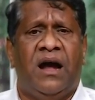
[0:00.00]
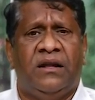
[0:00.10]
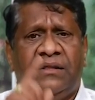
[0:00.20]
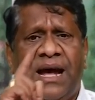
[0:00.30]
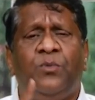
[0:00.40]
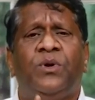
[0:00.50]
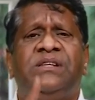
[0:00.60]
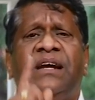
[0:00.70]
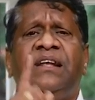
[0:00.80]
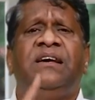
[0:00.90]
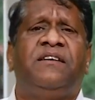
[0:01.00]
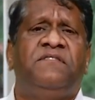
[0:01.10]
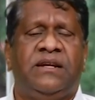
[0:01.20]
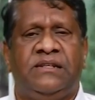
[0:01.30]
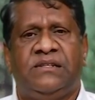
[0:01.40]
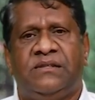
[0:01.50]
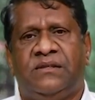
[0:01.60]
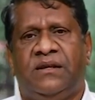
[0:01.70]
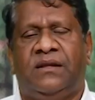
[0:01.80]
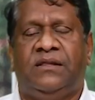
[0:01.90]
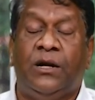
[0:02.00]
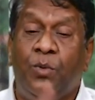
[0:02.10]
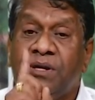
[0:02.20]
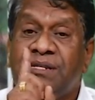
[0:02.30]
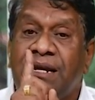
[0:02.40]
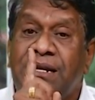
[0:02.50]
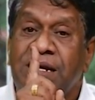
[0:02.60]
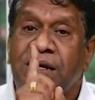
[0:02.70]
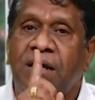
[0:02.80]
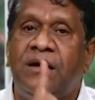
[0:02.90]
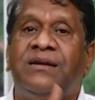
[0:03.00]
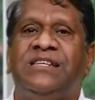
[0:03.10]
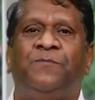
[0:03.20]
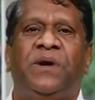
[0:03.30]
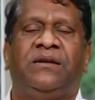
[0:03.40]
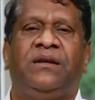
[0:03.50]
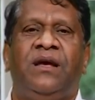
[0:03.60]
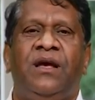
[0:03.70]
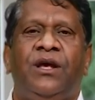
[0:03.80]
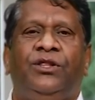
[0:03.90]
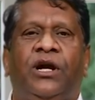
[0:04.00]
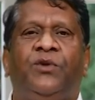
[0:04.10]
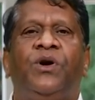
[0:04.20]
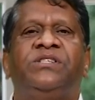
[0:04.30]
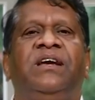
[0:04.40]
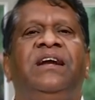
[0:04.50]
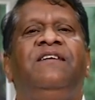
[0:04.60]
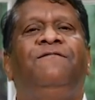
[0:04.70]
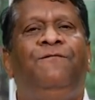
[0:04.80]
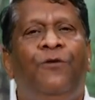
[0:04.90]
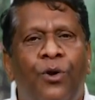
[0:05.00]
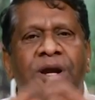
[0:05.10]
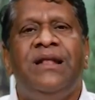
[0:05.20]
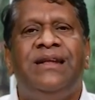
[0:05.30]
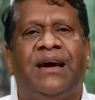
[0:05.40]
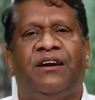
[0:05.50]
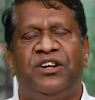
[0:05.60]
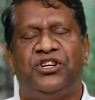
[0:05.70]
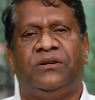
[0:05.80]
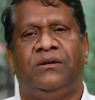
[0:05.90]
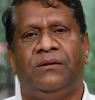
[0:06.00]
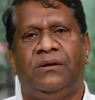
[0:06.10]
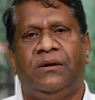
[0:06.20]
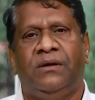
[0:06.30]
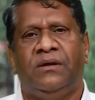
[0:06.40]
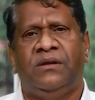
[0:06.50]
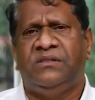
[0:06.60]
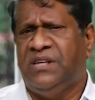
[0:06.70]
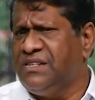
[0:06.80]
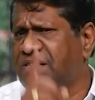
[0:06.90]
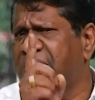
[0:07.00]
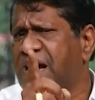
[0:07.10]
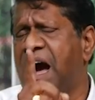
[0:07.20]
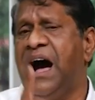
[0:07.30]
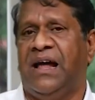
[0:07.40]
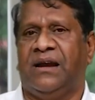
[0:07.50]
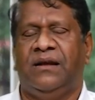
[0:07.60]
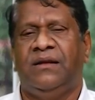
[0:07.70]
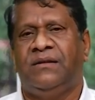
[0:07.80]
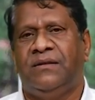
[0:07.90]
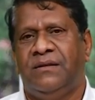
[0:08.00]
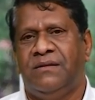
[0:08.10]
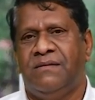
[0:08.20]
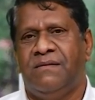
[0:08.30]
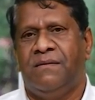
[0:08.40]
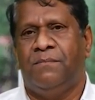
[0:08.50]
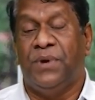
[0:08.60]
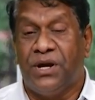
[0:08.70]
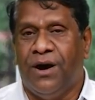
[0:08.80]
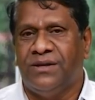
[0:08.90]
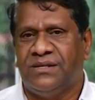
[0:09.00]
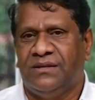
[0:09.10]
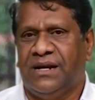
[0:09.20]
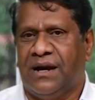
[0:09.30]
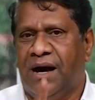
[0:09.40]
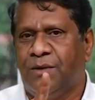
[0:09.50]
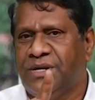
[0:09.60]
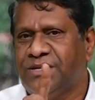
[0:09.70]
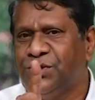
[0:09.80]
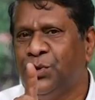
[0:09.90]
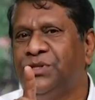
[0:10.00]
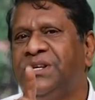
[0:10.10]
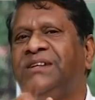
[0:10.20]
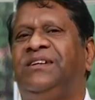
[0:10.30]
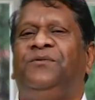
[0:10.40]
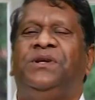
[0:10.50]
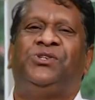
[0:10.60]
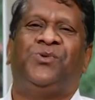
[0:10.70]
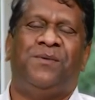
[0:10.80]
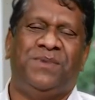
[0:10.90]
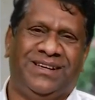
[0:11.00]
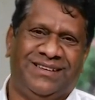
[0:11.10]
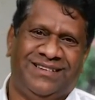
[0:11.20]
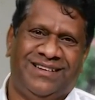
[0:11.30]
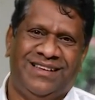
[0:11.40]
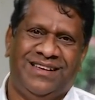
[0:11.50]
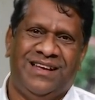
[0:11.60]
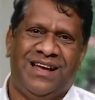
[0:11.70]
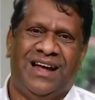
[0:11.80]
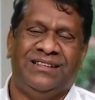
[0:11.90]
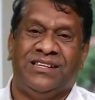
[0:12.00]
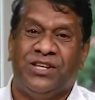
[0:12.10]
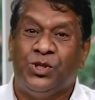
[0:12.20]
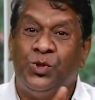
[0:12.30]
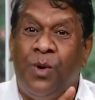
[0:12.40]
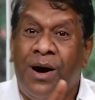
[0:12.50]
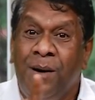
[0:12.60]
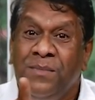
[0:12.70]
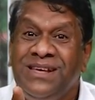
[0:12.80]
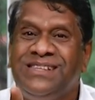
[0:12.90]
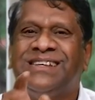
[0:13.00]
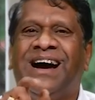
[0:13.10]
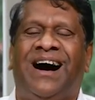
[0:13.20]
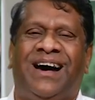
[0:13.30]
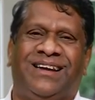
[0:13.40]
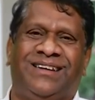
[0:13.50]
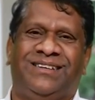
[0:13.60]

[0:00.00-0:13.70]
that was getting reverence. That was getting respect. That was getting floral decoration. Just the car. Because the car was associated with Swami. And they say Swami's car.